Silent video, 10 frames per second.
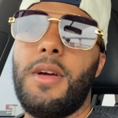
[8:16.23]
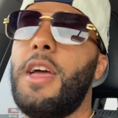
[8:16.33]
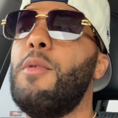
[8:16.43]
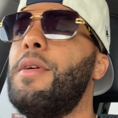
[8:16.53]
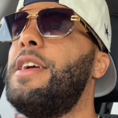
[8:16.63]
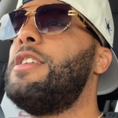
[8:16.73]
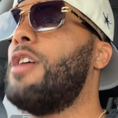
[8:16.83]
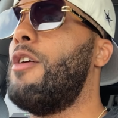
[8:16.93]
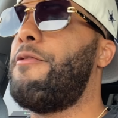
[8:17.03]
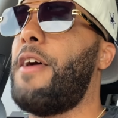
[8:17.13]
And when he
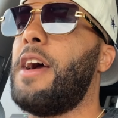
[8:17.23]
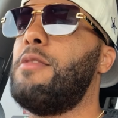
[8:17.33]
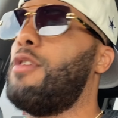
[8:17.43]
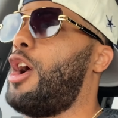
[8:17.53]
don't fight him, y'all